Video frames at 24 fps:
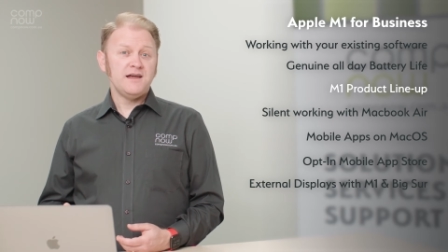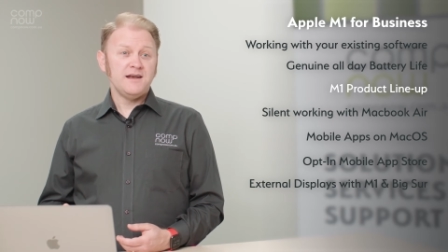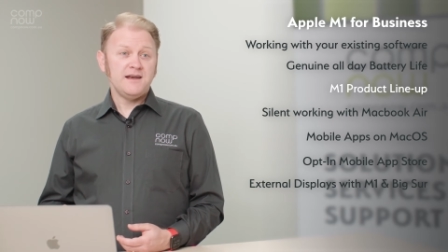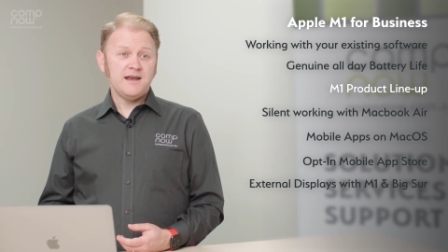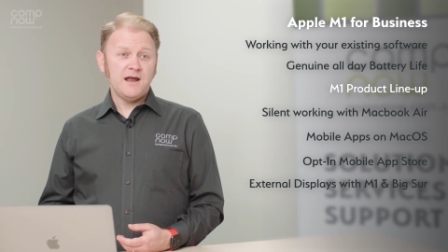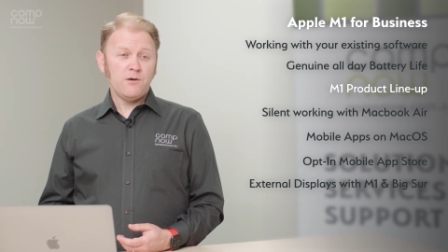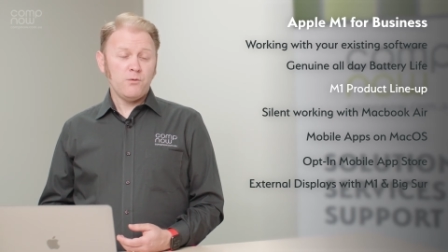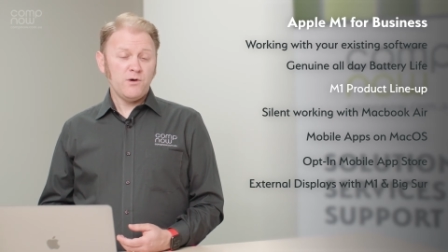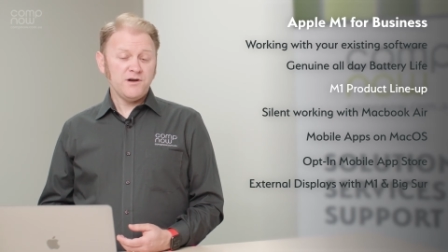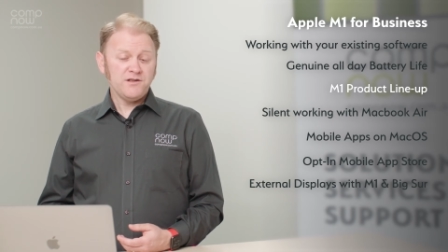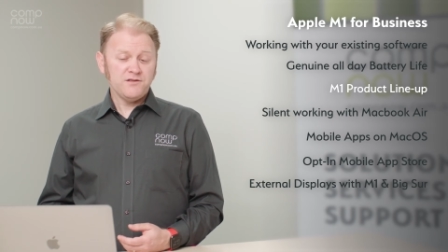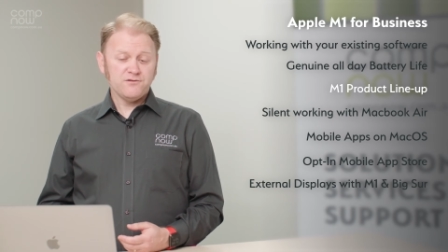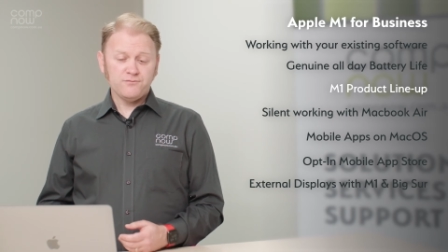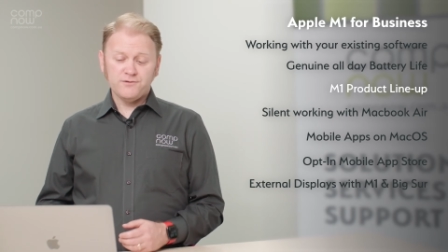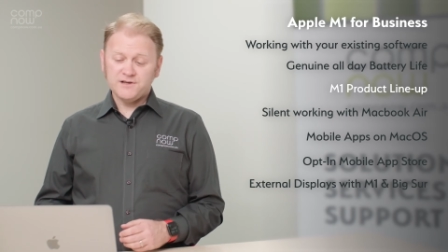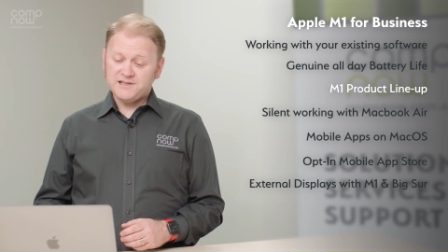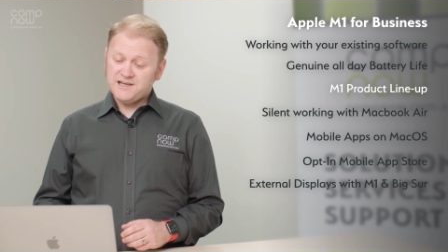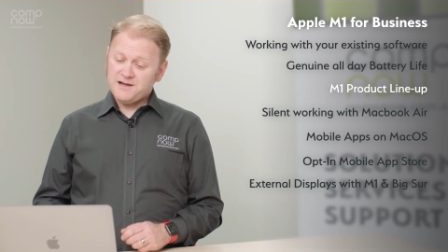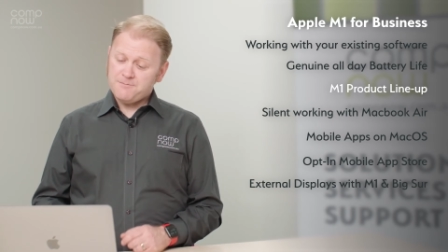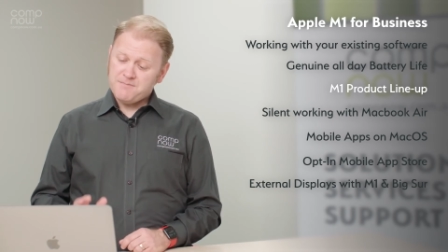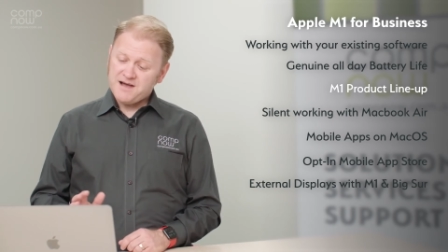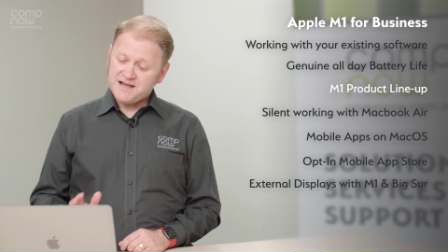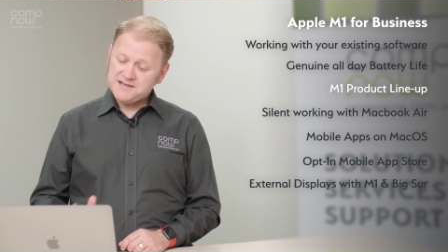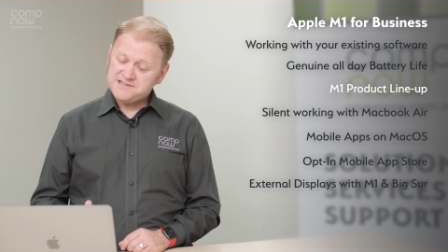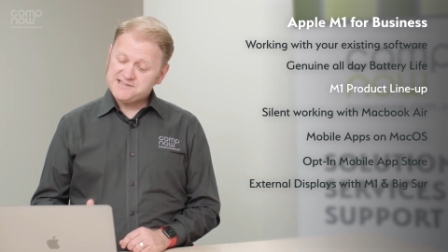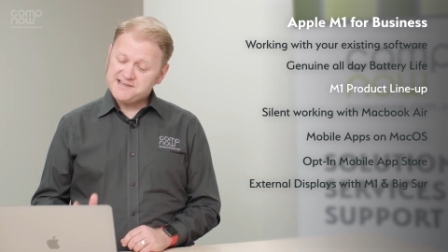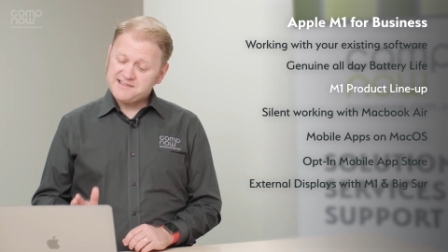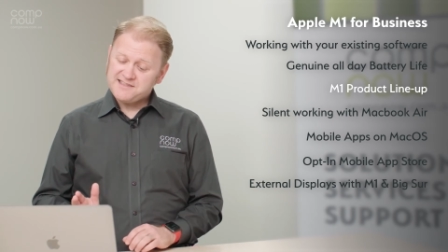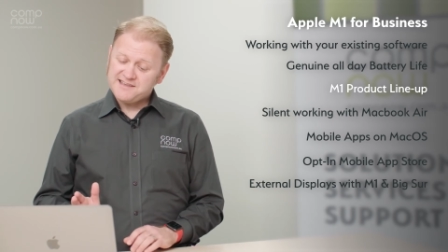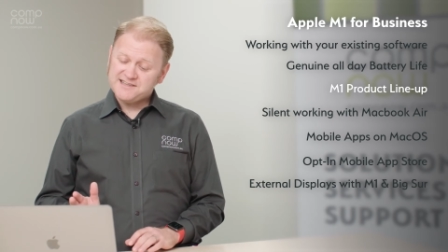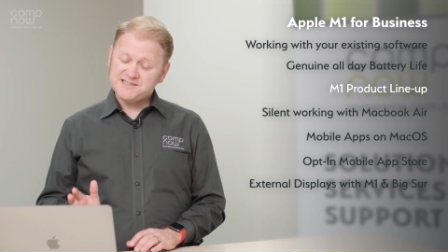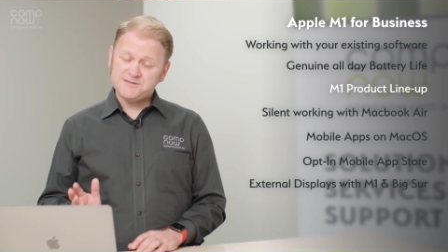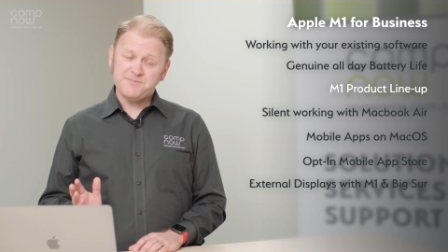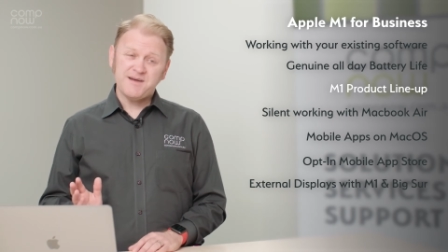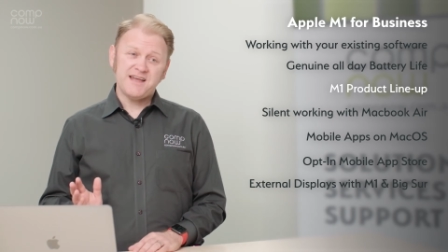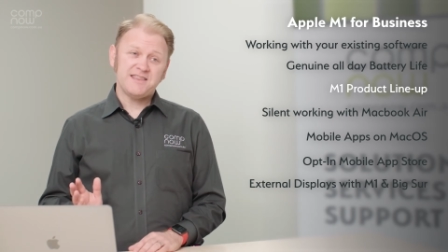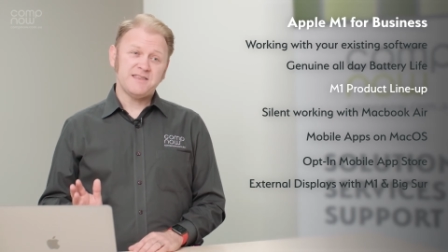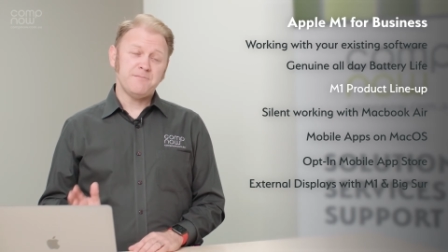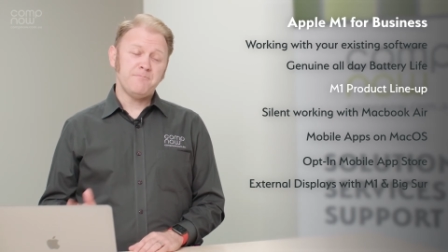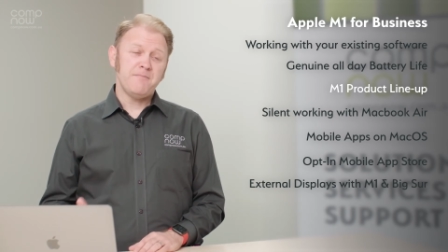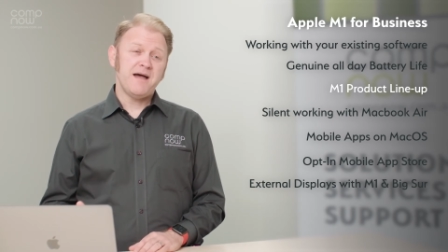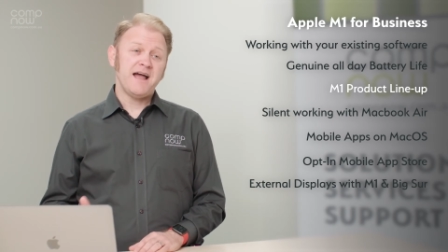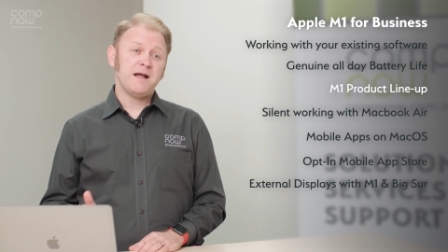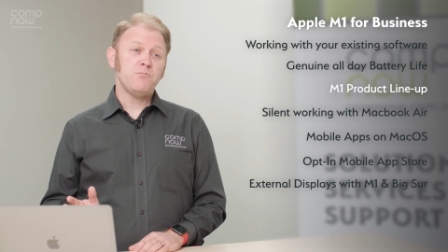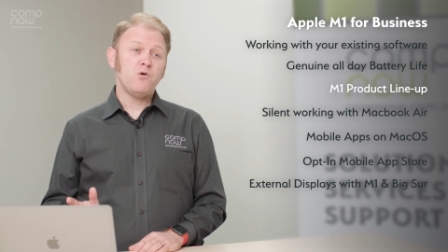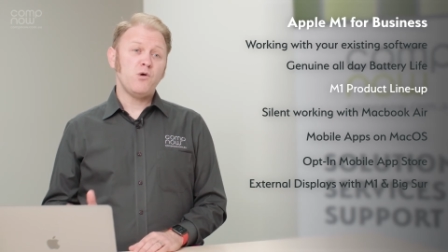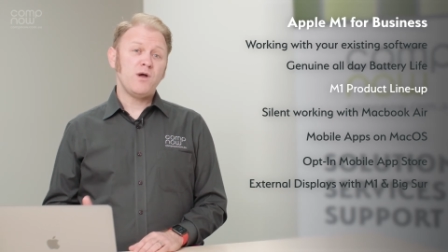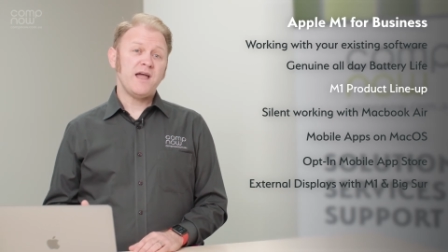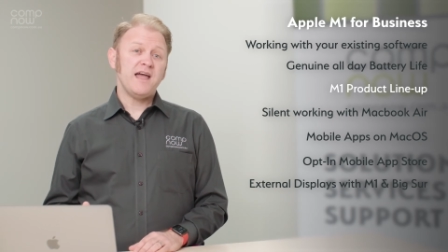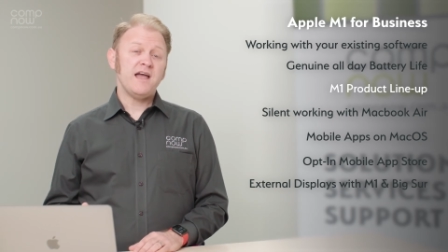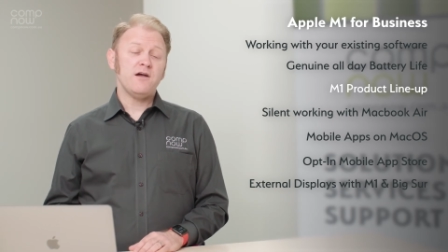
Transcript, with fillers: Now, one of the really amazing things about the MacBook